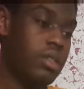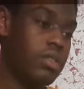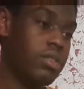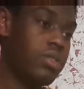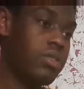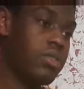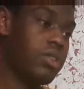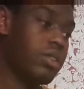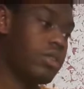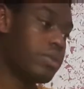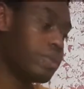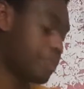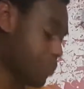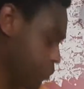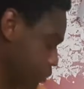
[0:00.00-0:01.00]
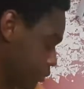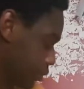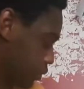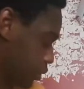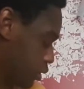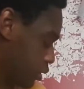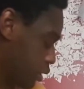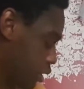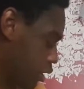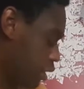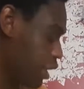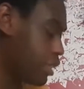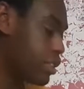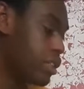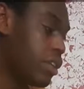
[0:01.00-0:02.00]
So
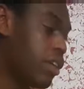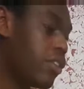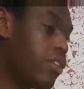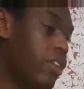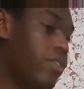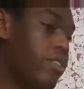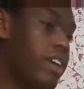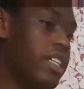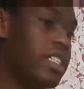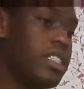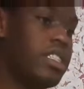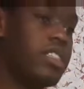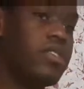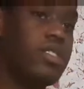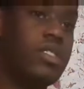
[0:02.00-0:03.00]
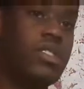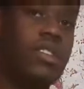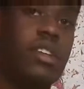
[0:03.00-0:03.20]
that's another advantage of